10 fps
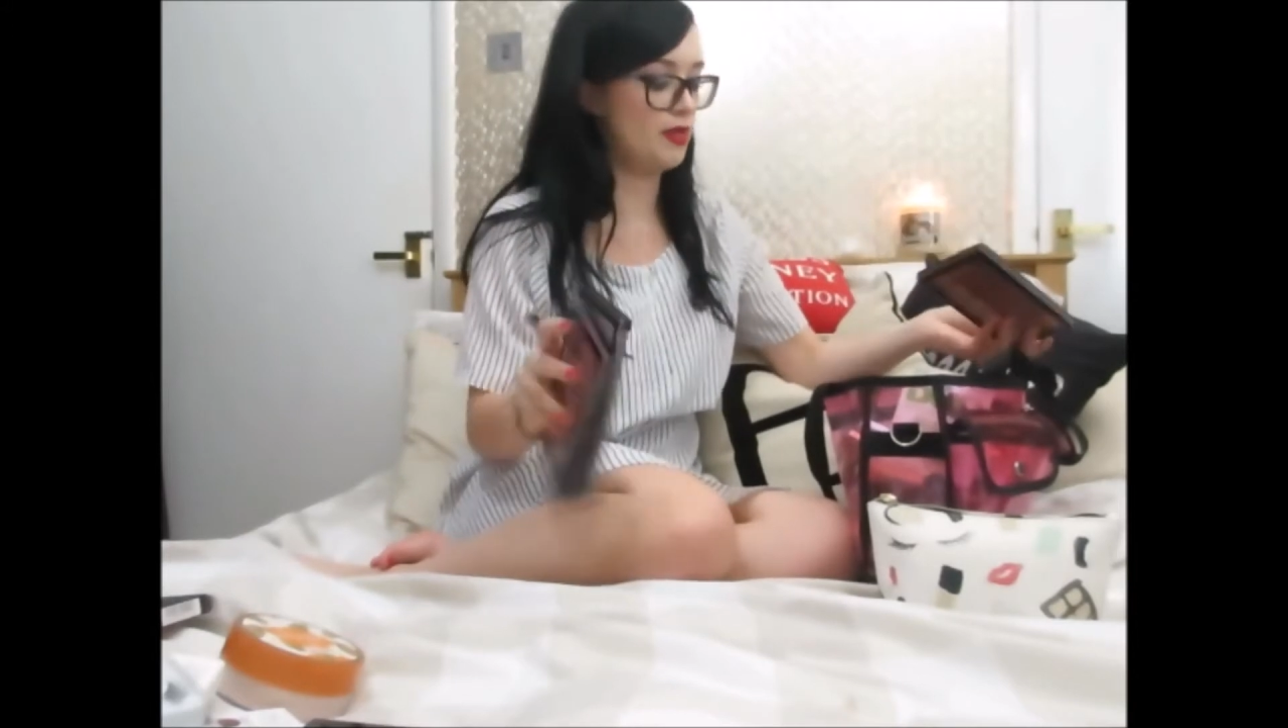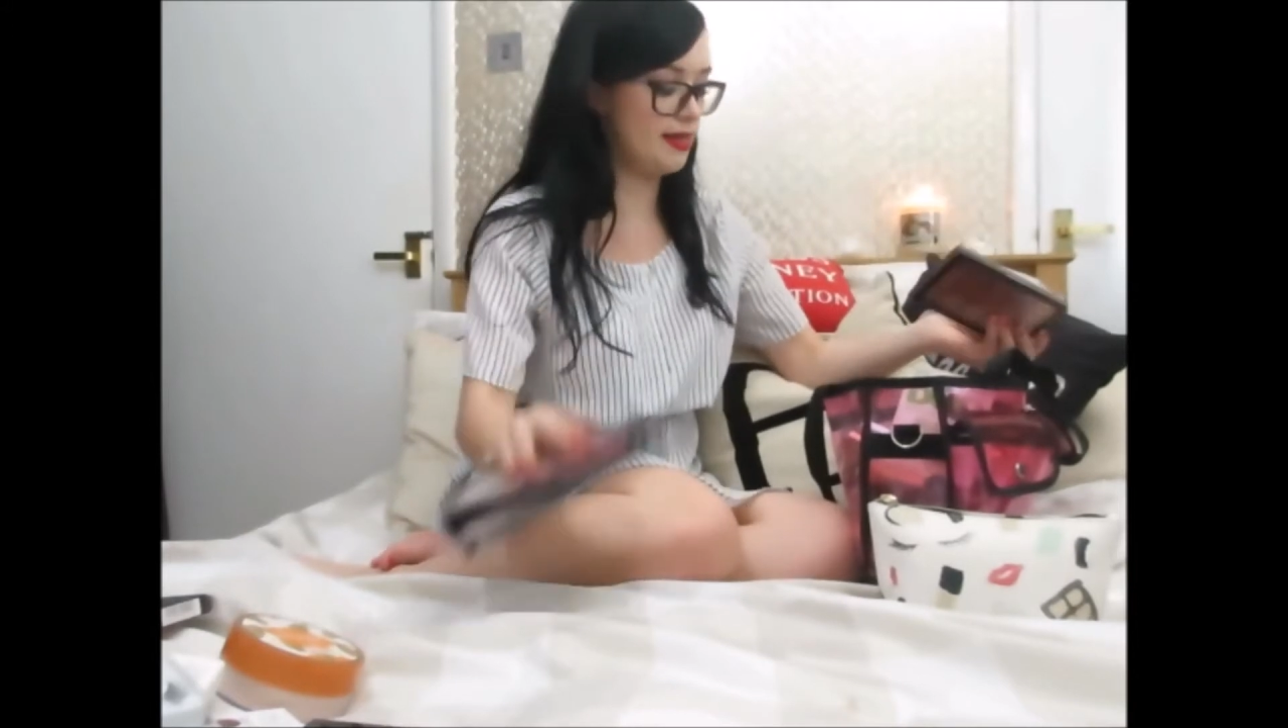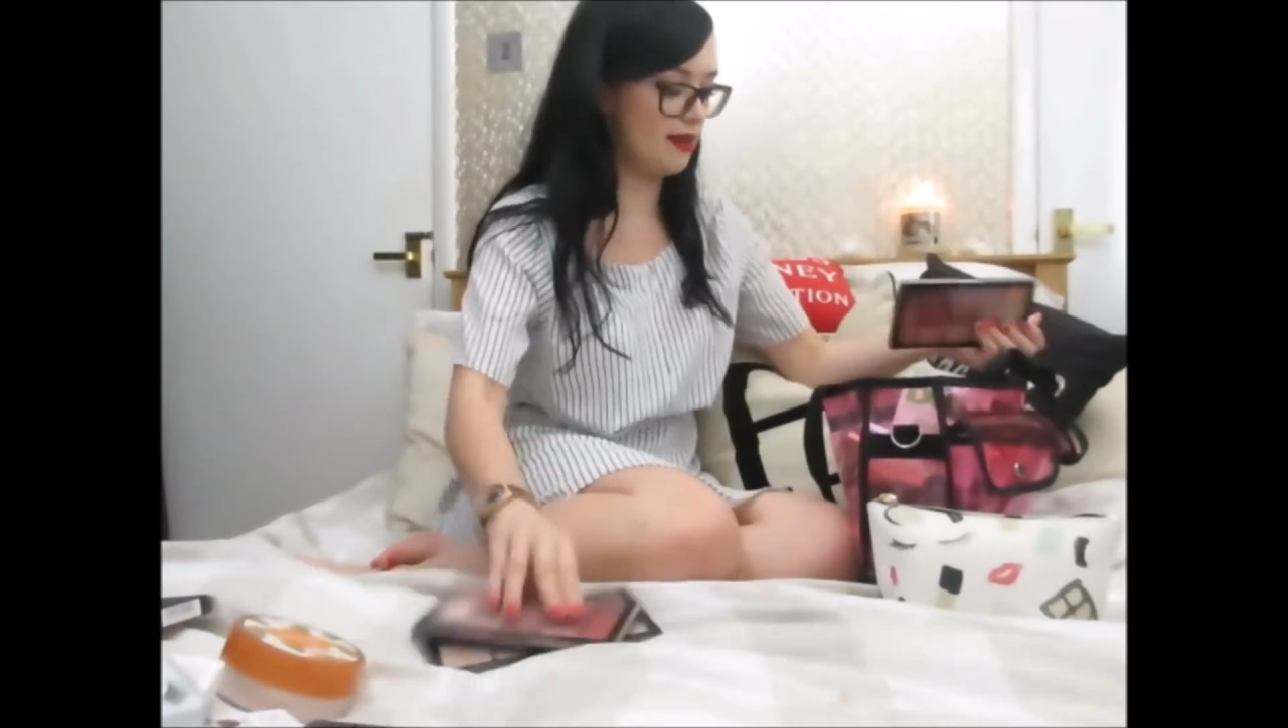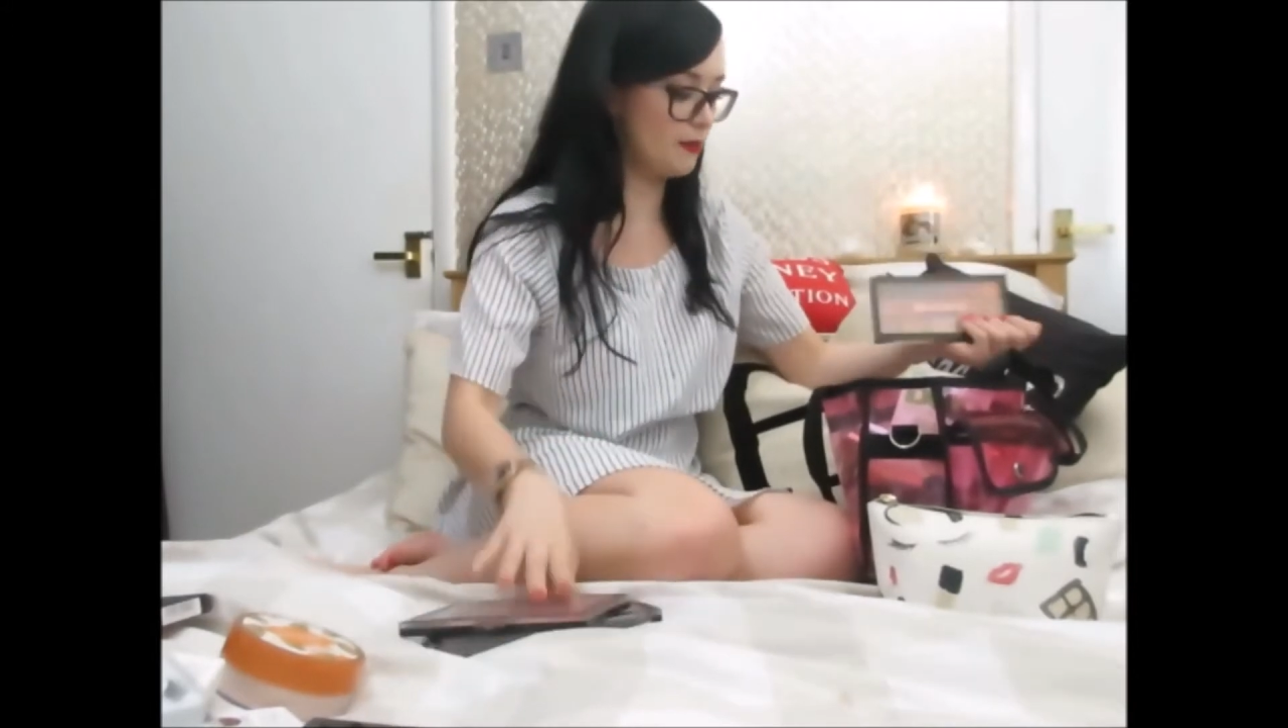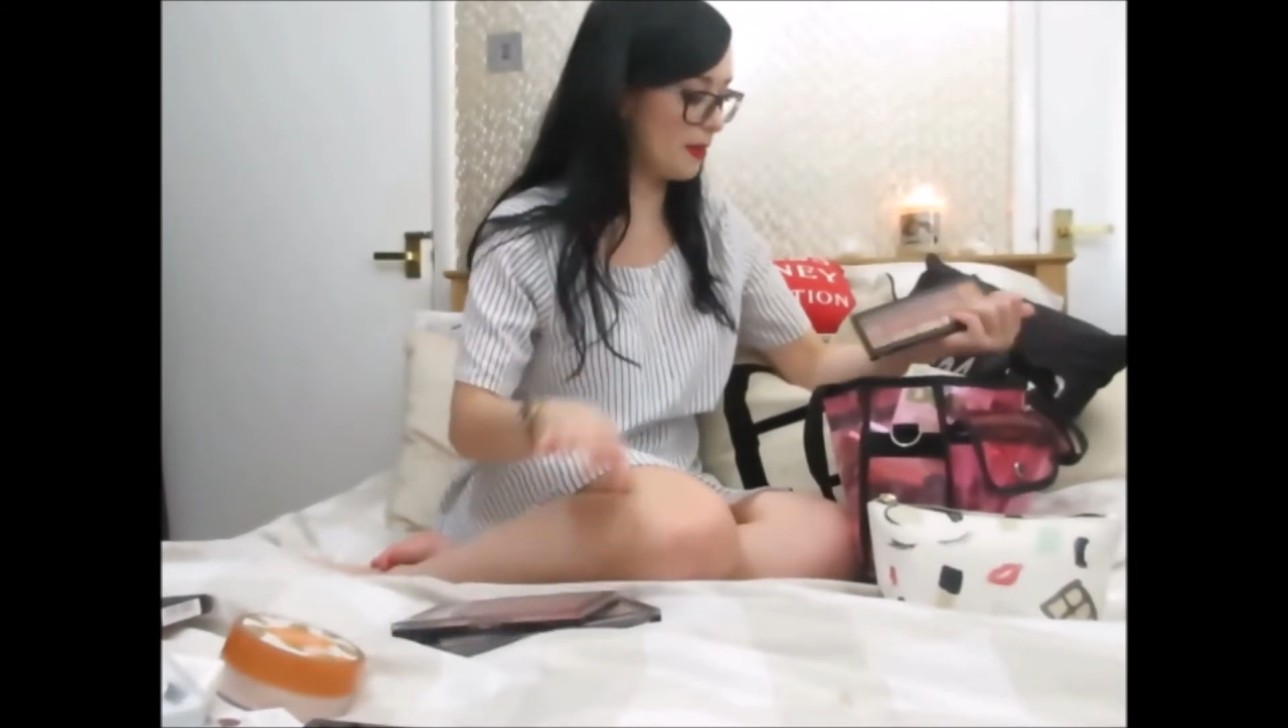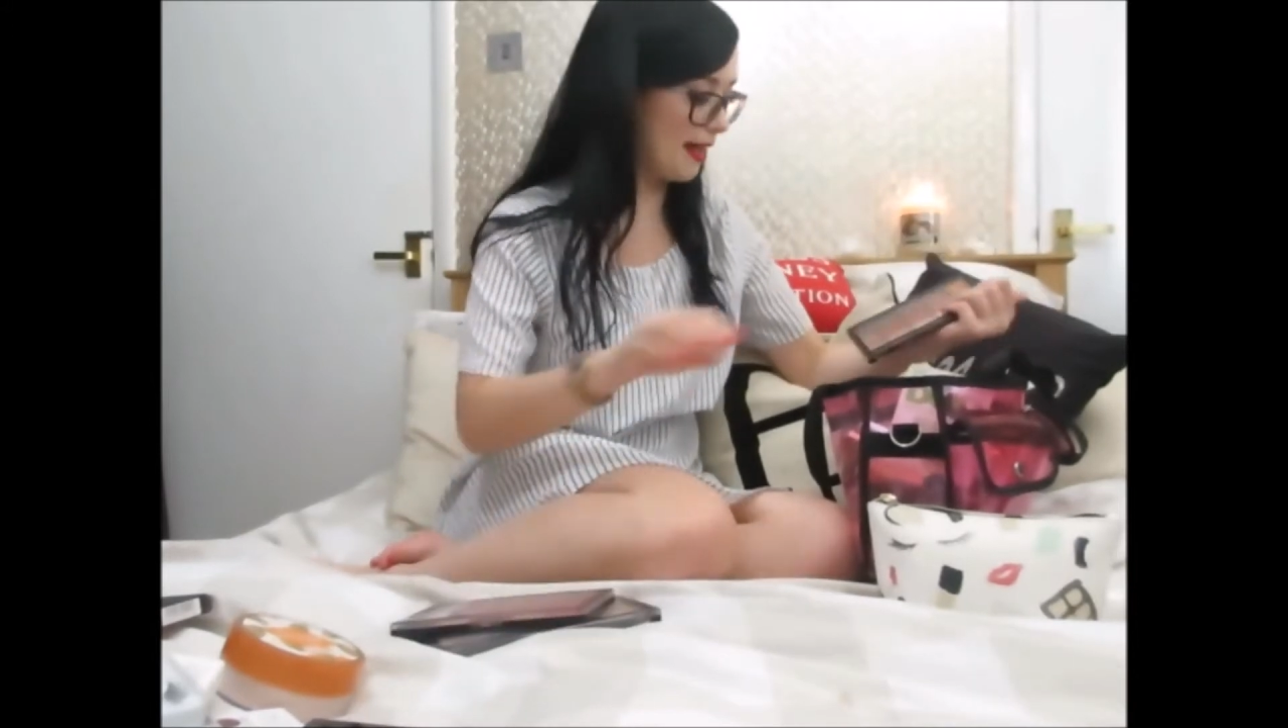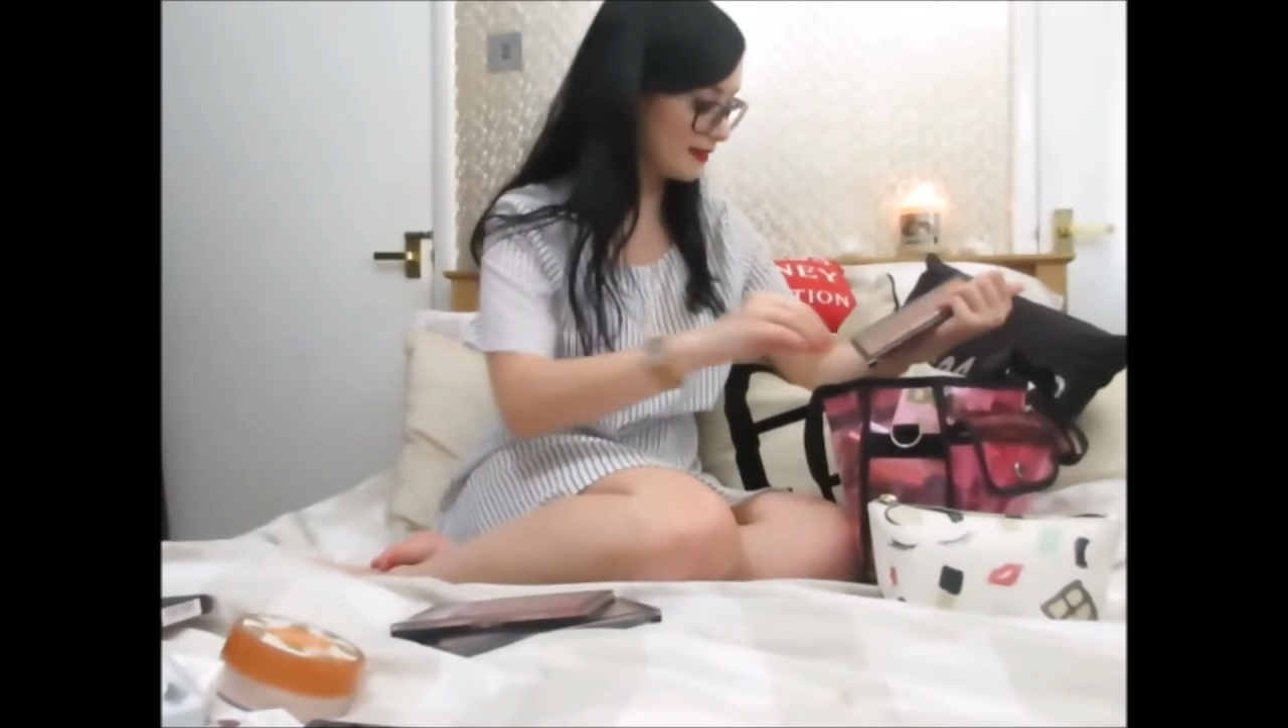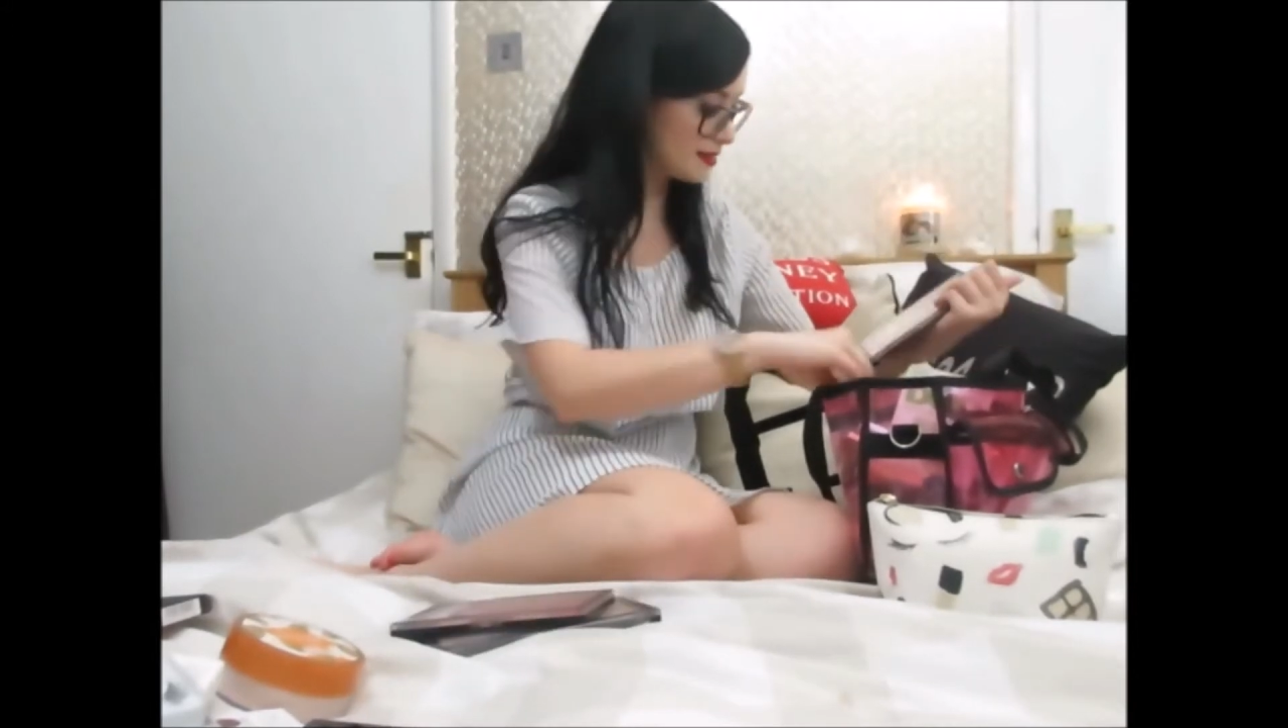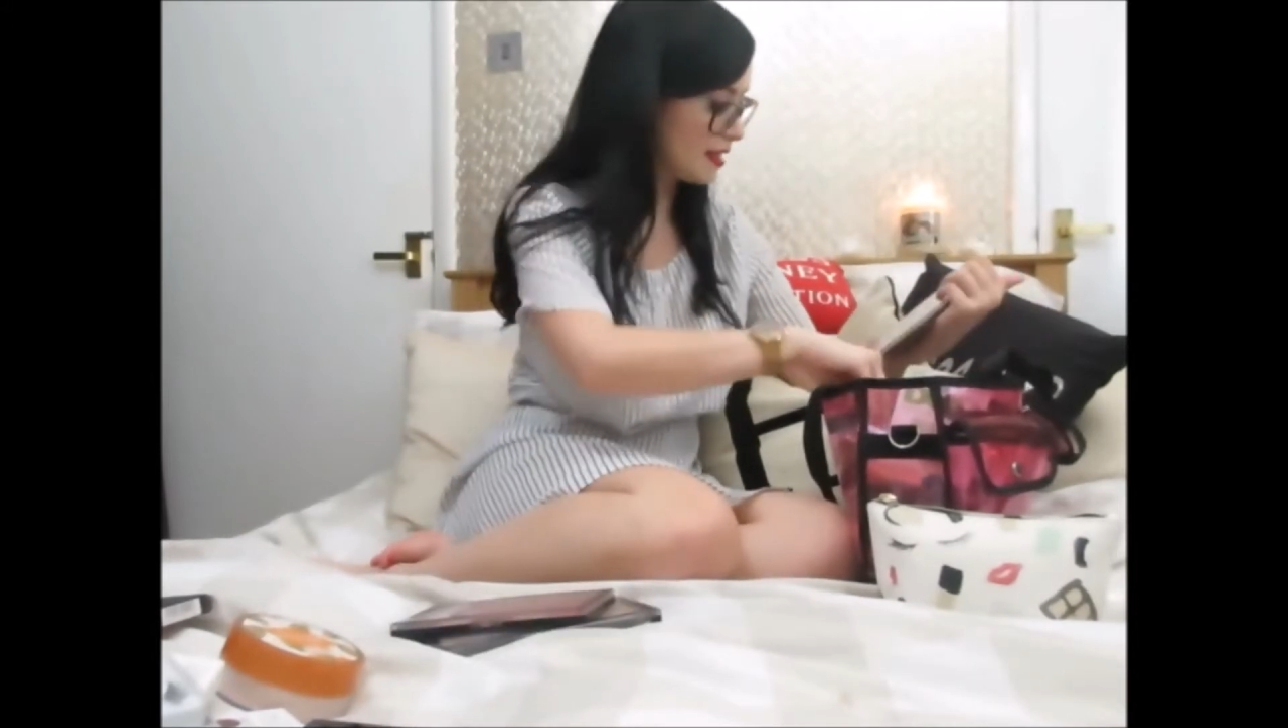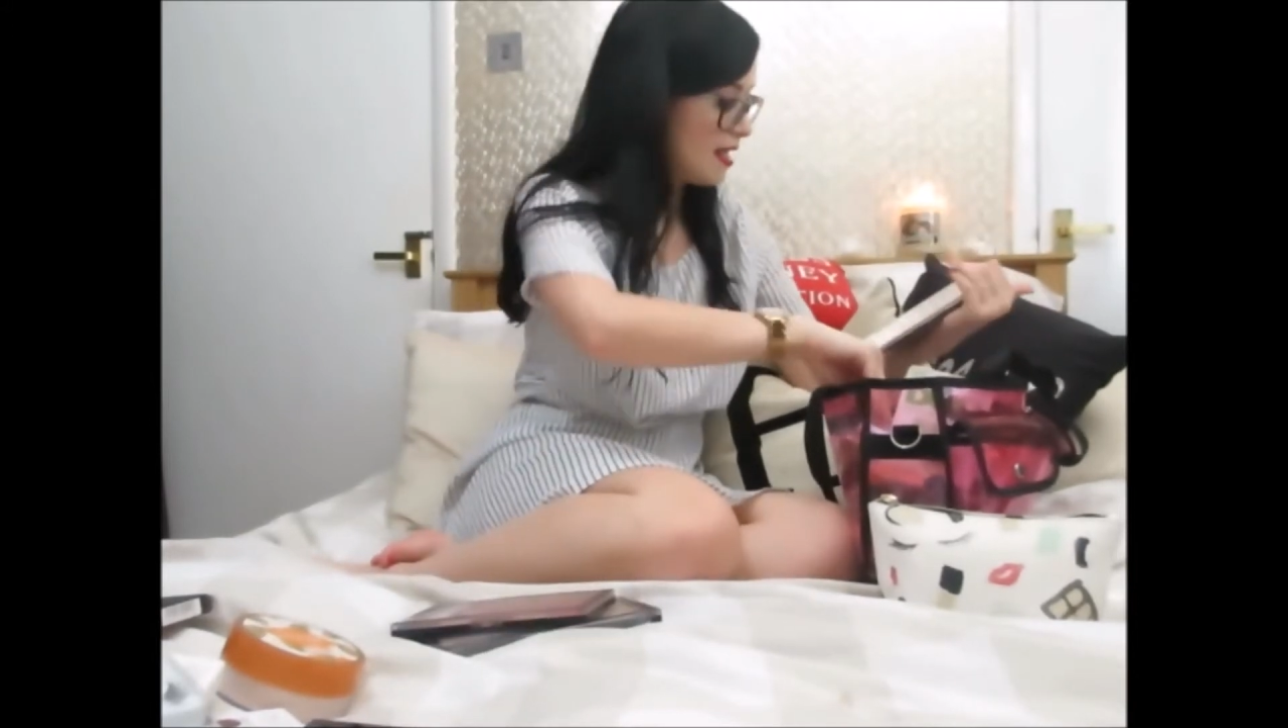it in other
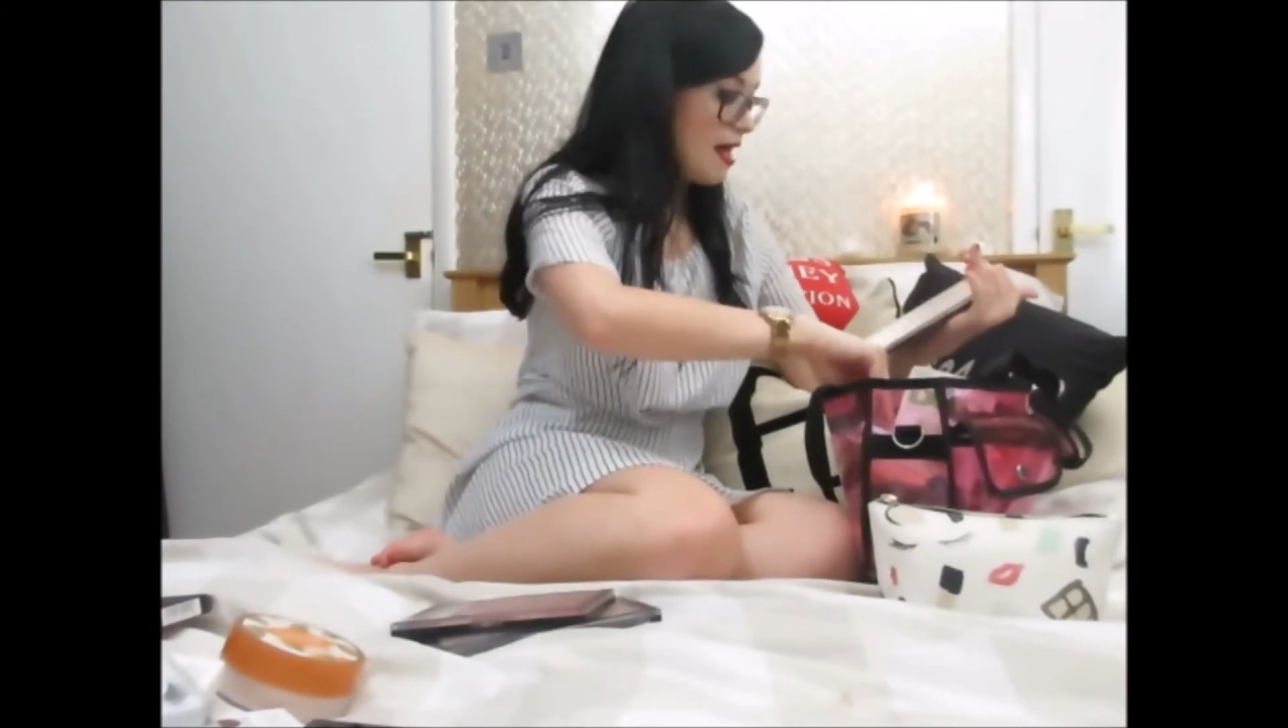bags.